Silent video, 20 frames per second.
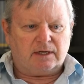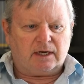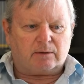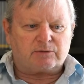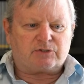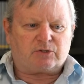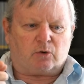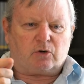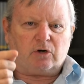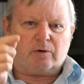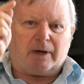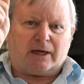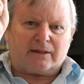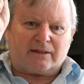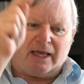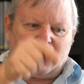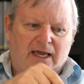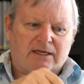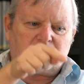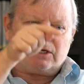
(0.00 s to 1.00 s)
I was talking
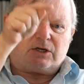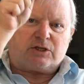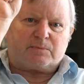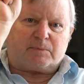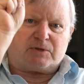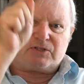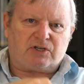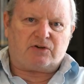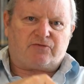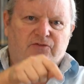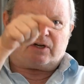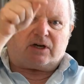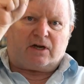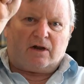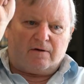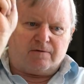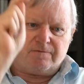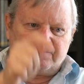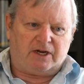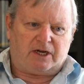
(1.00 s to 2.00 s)
about that
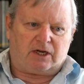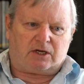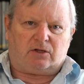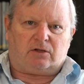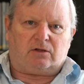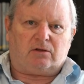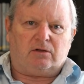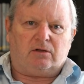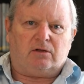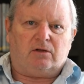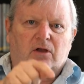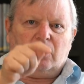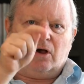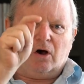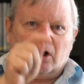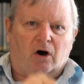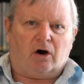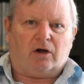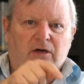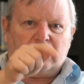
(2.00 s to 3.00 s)
specific vehicle
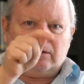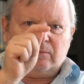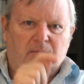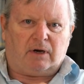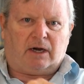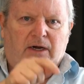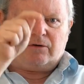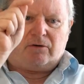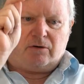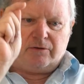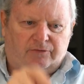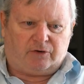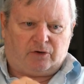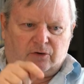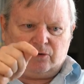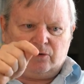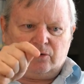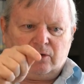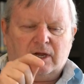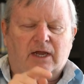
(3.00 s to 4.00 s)
on my
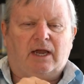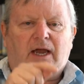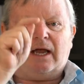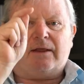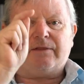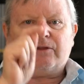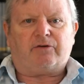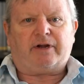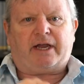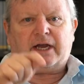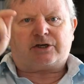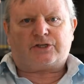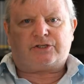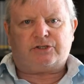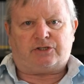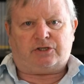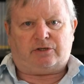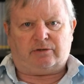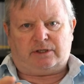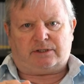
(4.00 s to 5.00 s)
review and the
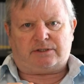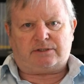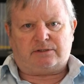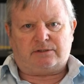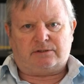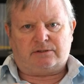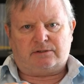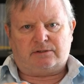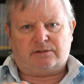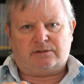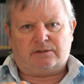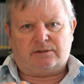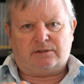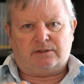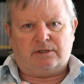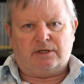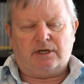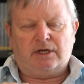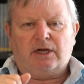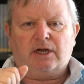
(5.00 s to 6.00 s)
reaction to it.
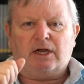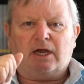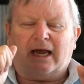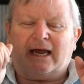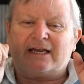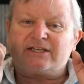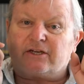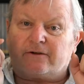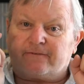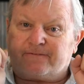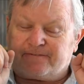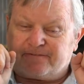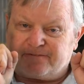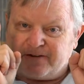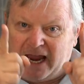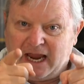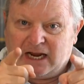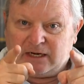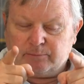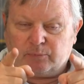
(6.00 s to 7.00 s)
As a
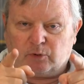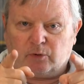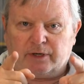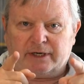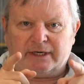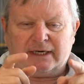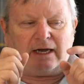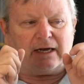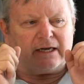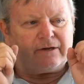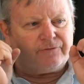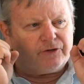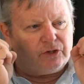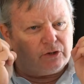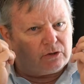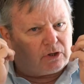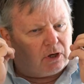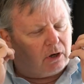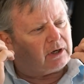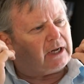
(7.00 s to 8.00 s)
fanboy, now if
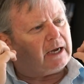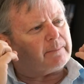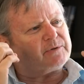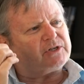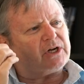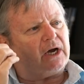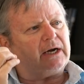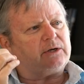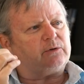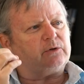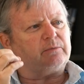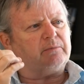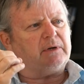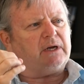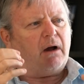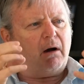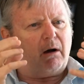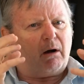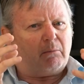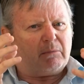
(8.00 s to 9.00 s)
you got uptight with
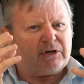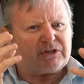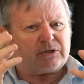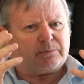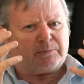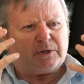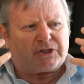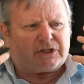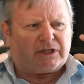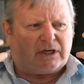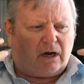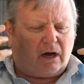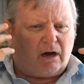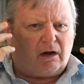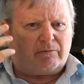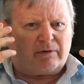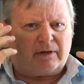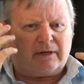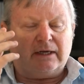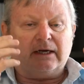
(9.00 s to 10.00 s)
me, oh Mitsubishi,
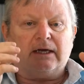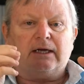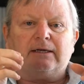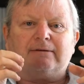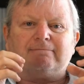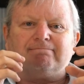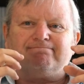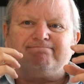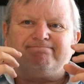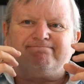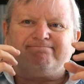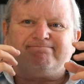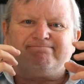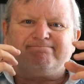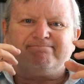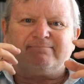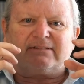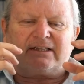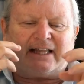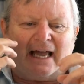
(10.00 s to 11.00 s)
oh,
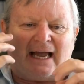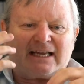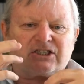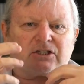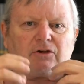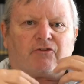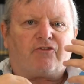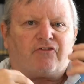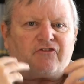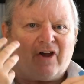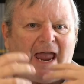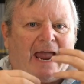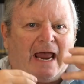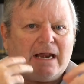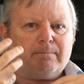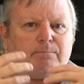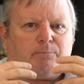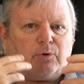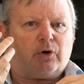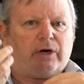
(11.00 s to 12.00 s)
that's a
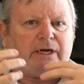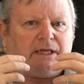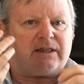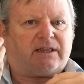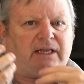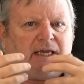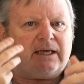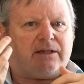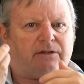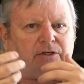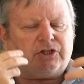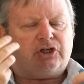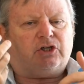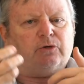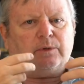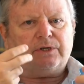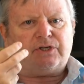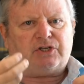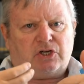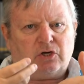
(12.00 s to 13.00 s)
fanboy thing that you
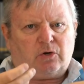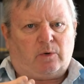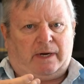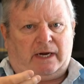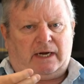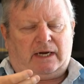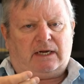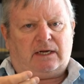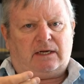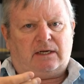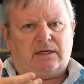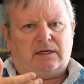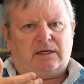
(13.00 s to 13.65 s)
were doing.